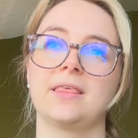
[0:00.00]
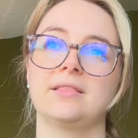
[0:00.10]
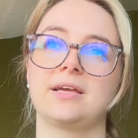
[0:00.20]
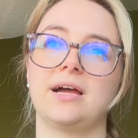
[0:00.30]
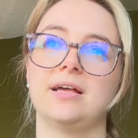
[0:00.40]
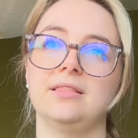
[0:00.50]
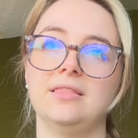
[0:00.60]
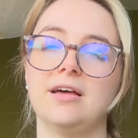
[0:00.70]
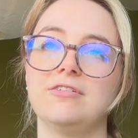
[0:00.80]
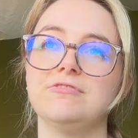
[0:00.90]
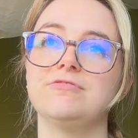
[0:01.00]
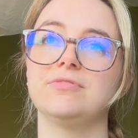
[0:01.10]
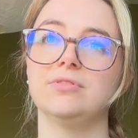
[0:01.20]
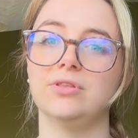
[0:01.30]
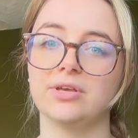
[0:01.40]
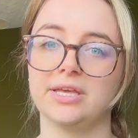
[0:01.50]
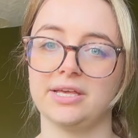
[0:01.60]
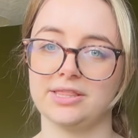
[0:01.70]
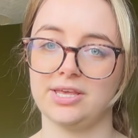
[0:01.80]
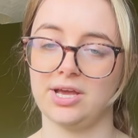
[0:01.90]
Like I love
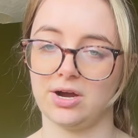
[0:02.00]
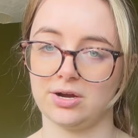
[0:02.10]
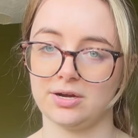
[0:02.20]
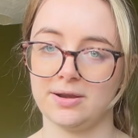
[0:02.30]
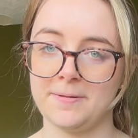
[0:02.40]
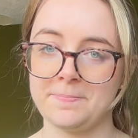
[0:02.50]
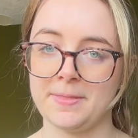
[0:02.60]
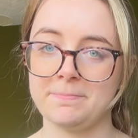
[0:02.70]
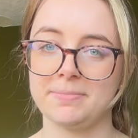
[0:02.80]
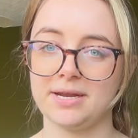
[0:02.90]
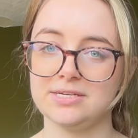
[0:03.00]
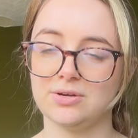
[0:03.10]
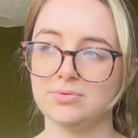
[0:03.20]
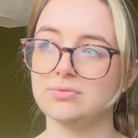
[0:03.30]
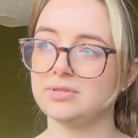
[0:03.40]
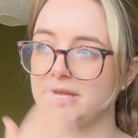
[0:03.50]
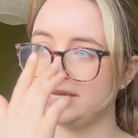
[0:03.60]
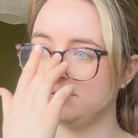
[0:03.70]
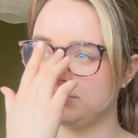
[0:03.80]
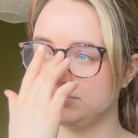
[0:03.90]
looking at the yarn, but I don't
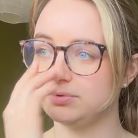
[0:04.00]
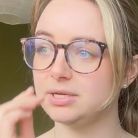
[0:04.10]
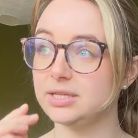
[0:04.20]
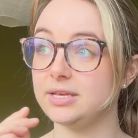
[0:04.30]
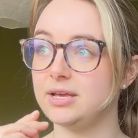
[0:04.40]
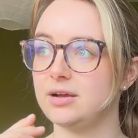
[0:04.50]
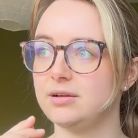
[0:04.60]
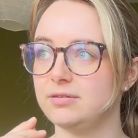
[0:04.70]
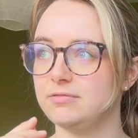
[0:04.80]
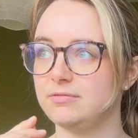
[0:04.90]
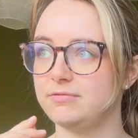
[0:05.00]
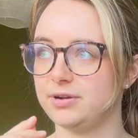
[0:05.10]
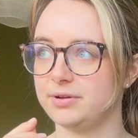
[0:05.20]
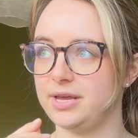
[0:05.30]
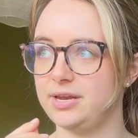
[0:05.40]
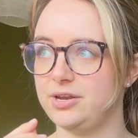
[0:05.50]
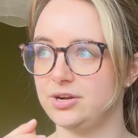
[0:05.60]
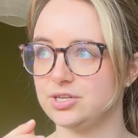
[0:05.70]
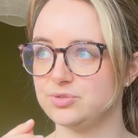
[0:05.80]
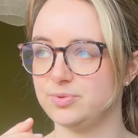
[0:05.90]
like really variegated
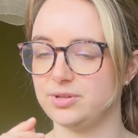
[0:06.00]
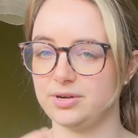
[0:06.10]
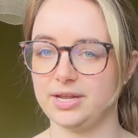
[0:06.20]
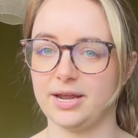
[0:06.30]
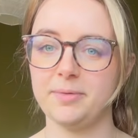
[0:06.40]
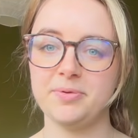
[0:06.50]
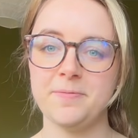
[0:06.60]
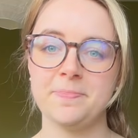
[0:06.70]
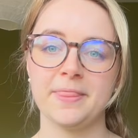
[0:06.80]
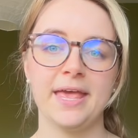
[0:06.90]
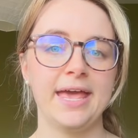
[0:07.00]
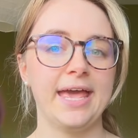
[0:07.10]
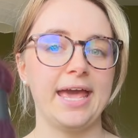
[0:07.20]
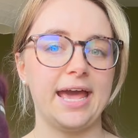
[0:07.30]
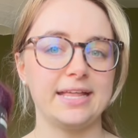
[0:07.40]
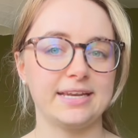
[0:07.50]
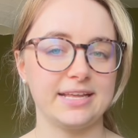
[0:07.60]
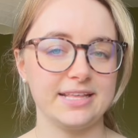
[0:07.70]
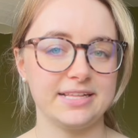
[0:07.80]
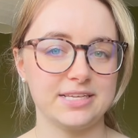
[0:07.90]
yarns when they're knit up. And I
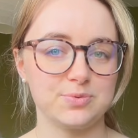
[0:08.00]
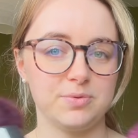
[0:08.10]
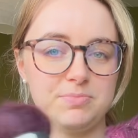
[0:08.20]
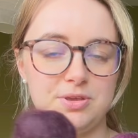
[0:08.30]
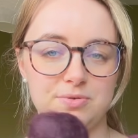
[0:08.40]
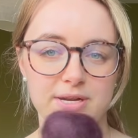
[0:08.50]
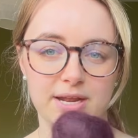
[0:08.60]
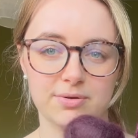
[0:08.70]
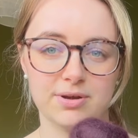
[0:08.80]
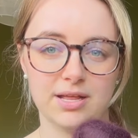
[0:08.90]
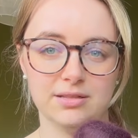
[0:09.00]
think this will mute it out a